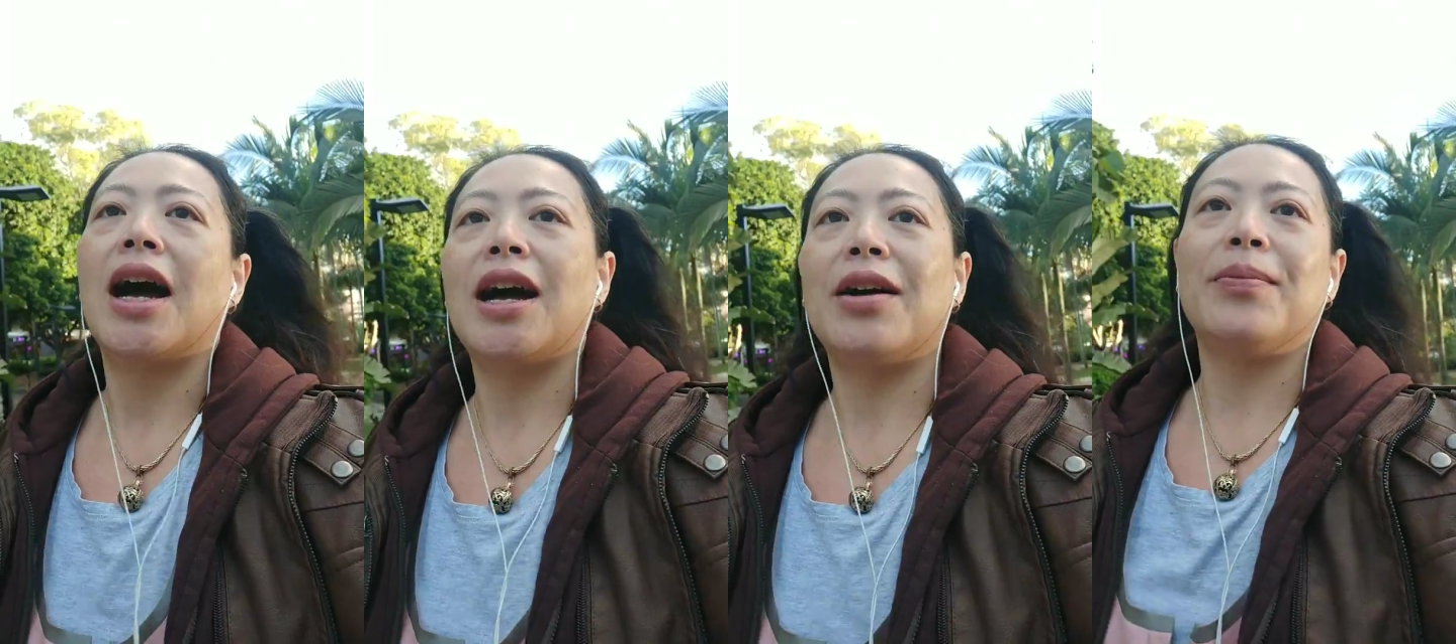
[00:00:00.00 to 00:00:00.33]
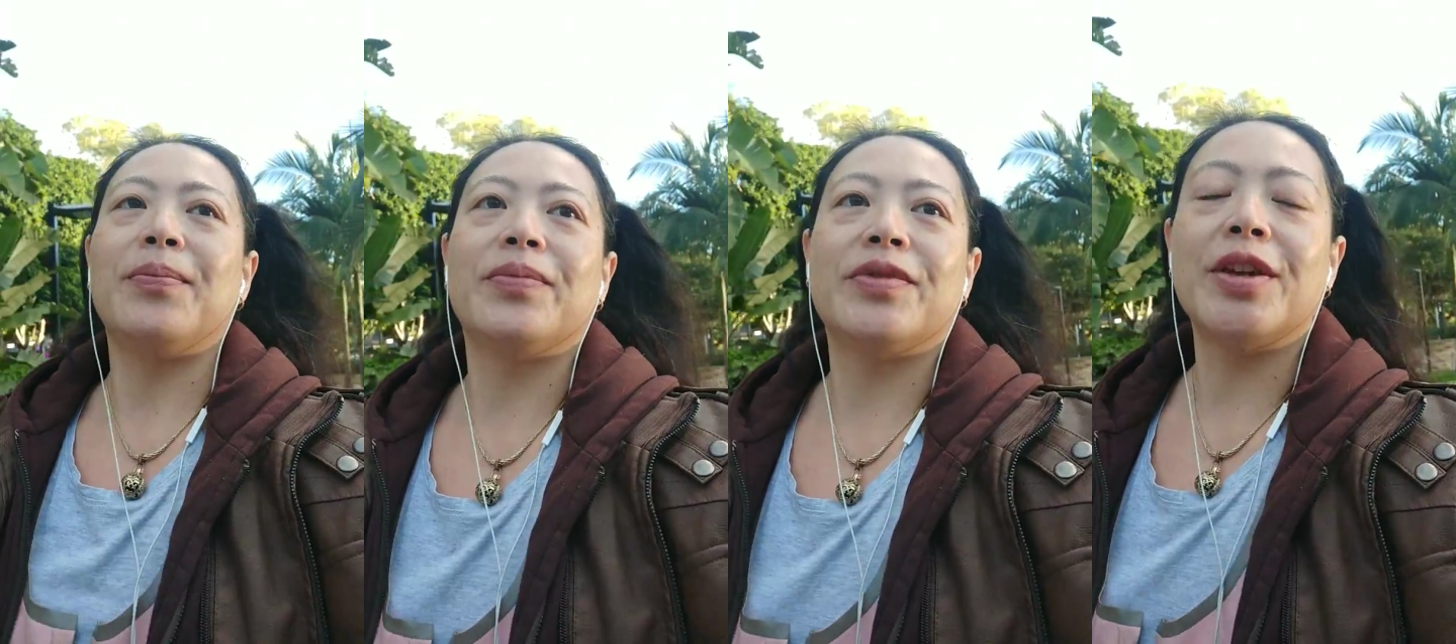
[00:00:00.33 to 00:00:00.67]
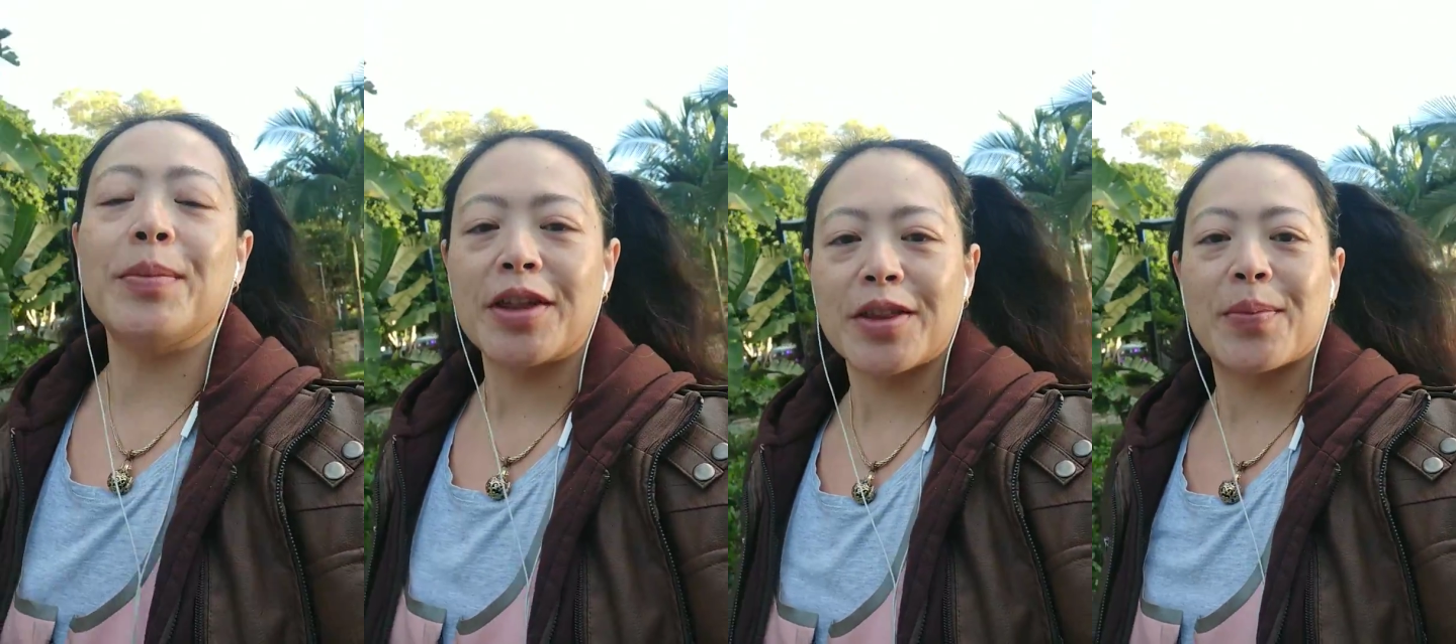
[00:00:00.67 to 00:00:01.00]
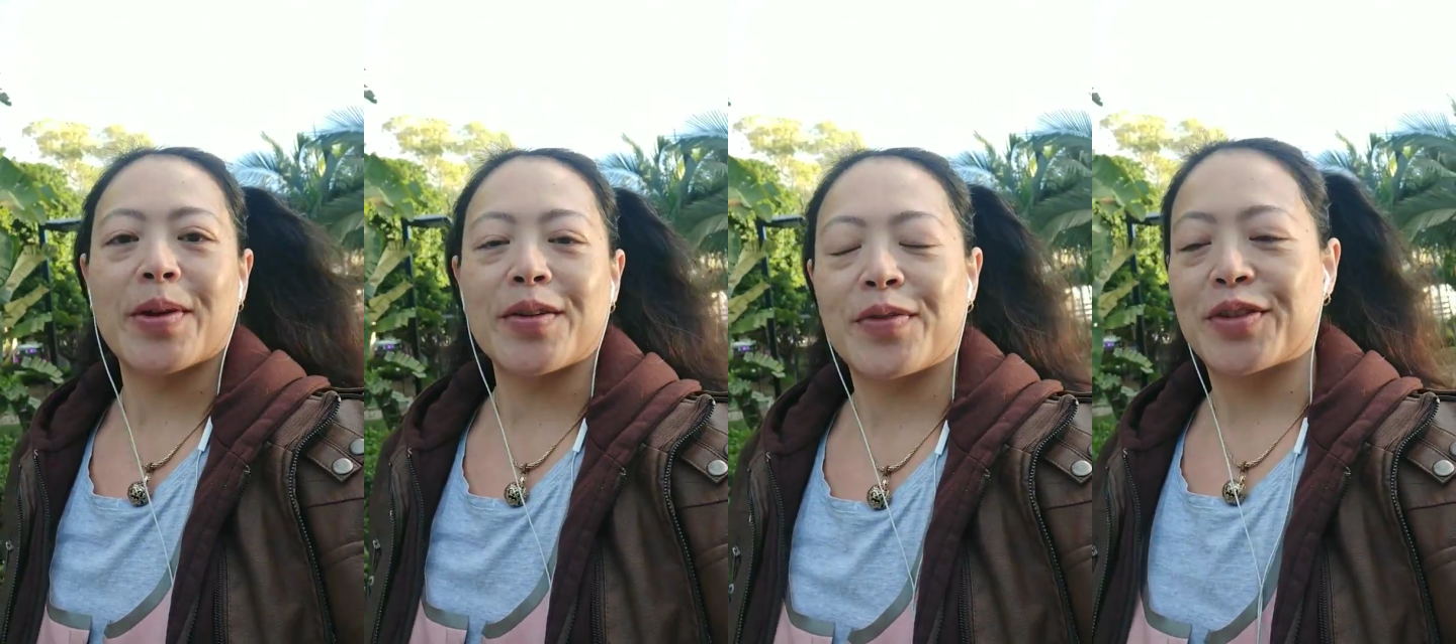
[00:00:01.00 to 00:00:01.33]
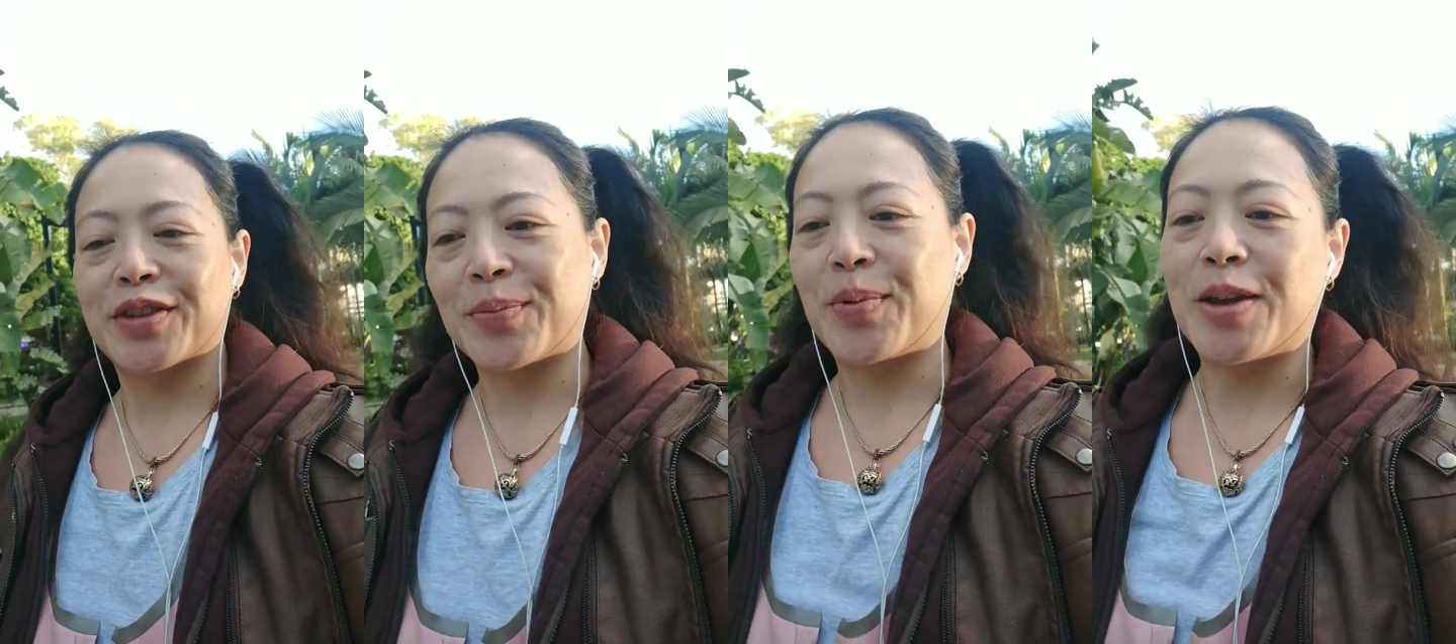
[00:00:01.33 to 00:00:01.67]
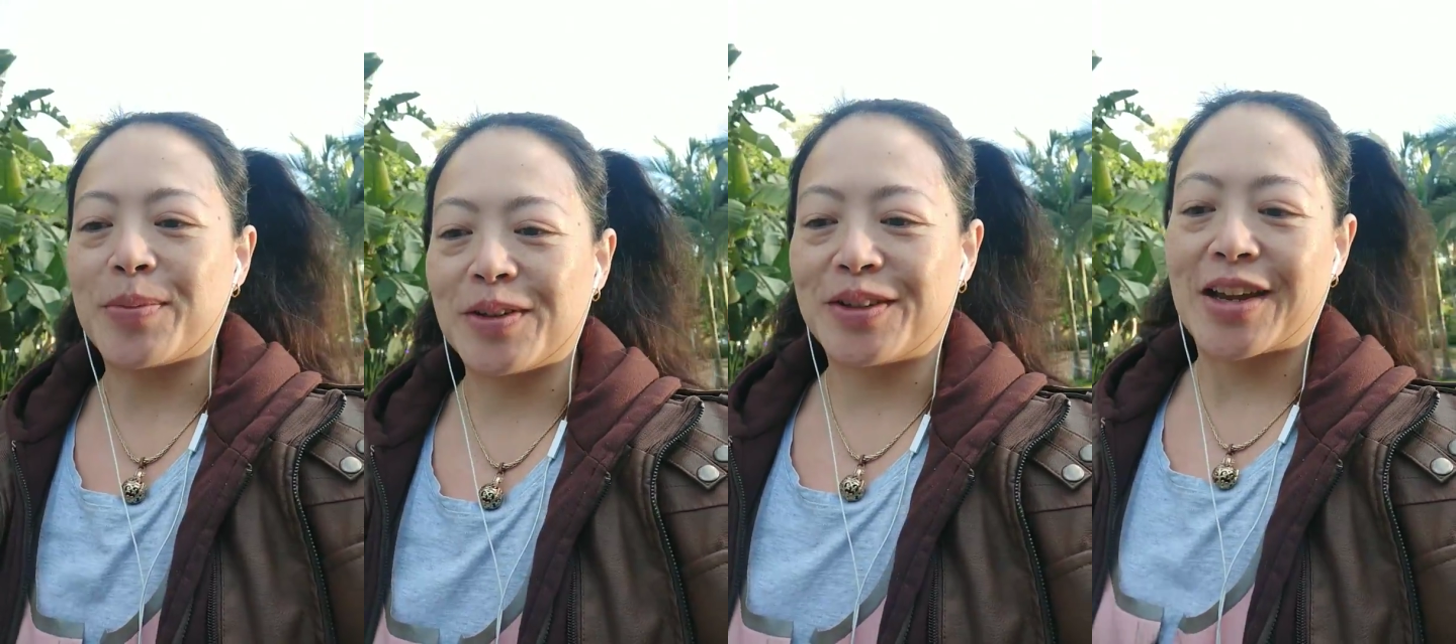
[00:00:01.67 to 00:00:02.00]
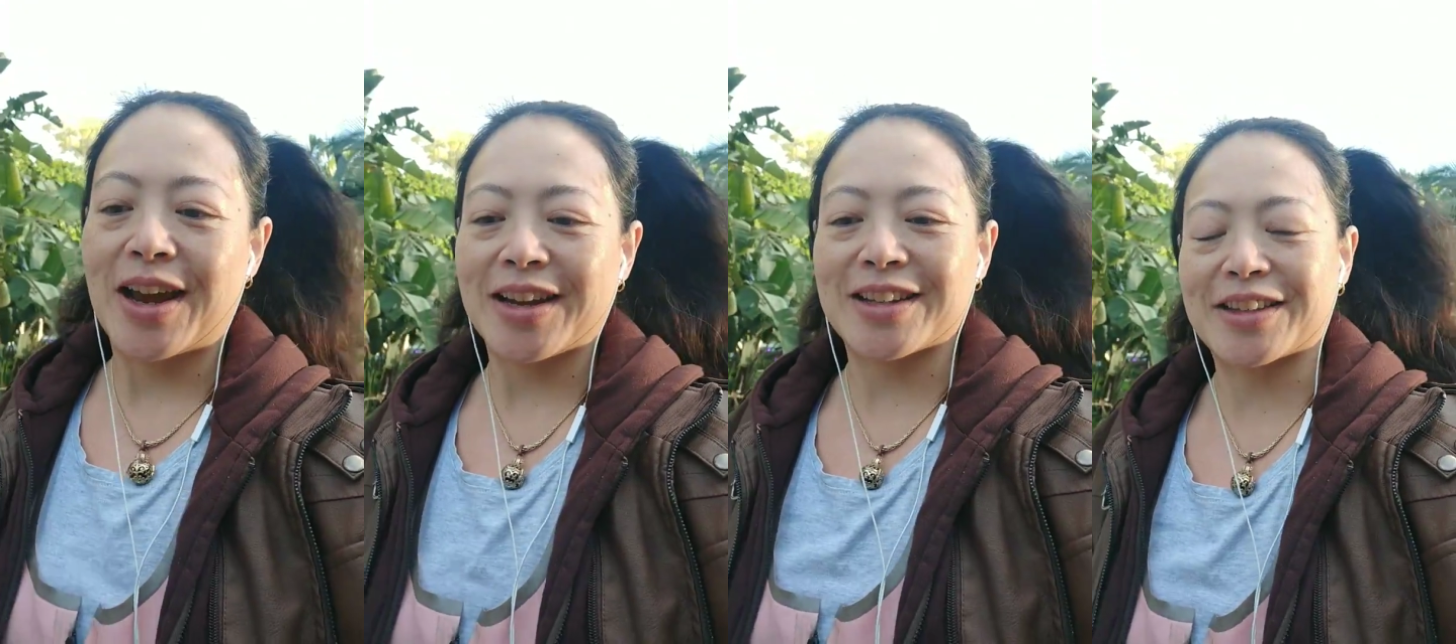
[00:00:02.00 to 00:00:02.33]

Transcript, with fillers: Um, some other benefits some people are saying